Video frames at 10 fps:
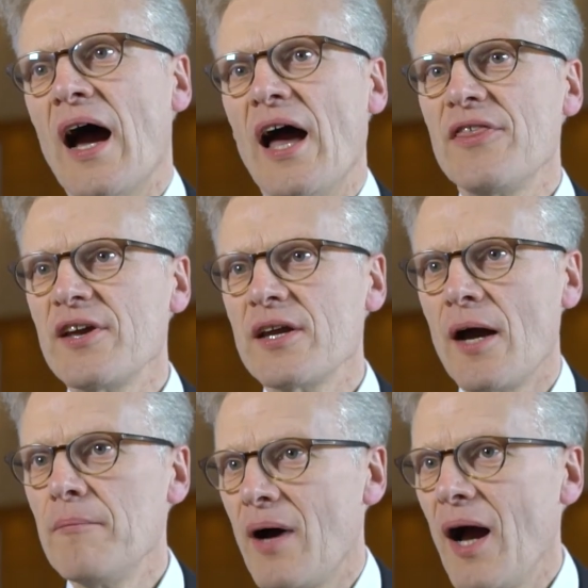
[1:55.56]
I think
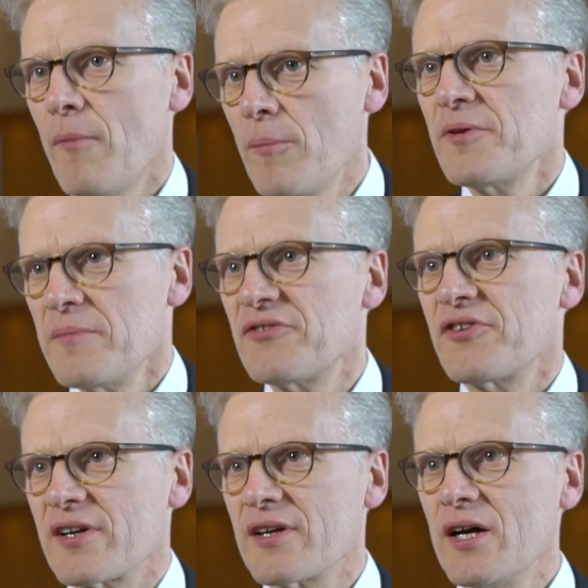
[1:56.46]
I'm
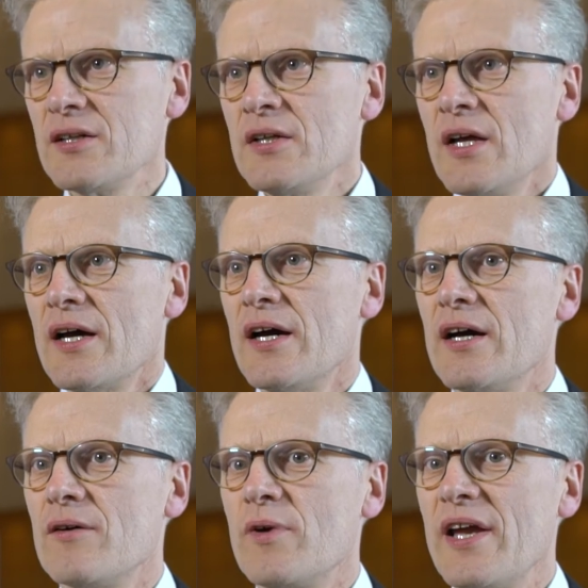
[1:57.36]
optimistic.
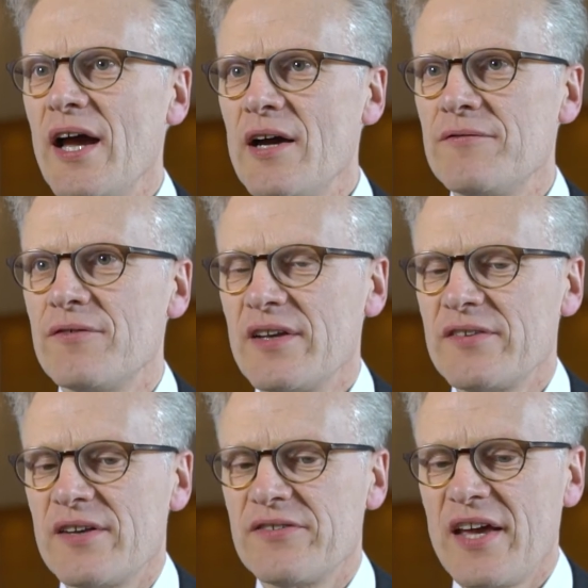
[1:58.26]
Yeah, we have, as
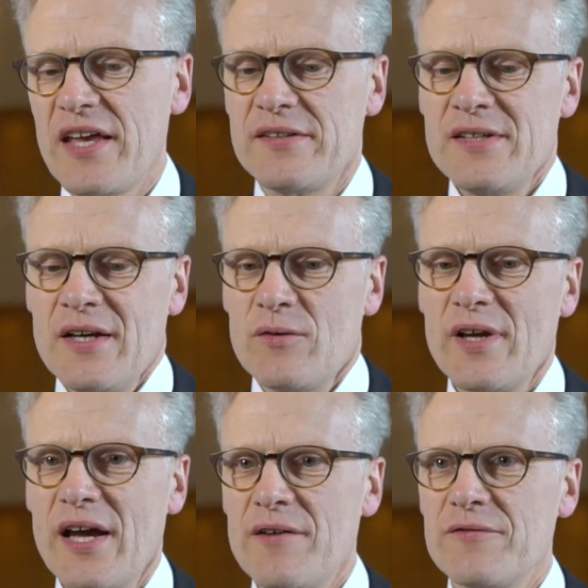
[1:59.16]
I said, we
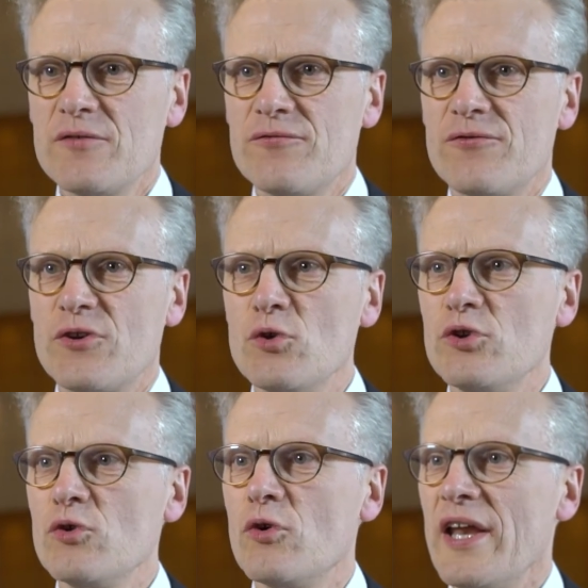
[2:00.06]
have a few
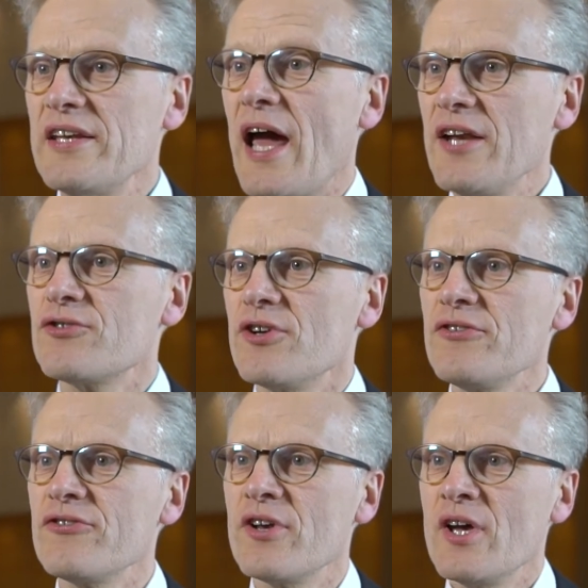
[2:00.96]
new entrants.